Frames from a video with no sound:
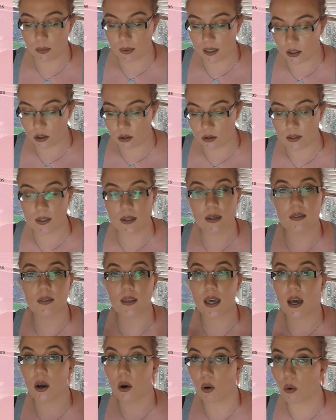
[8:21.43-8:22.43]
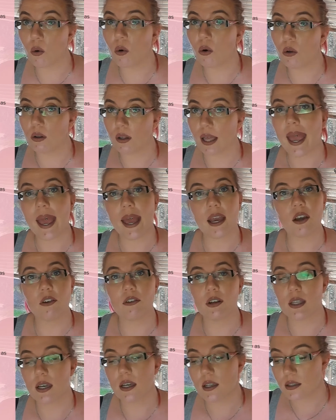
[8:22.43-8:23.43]
using. They're all
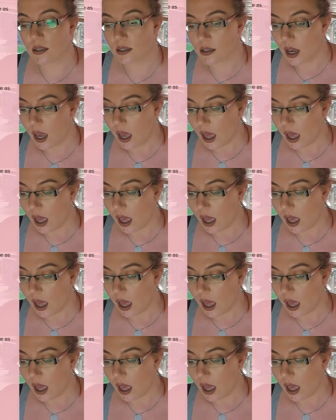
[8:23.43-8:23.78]
acrylics.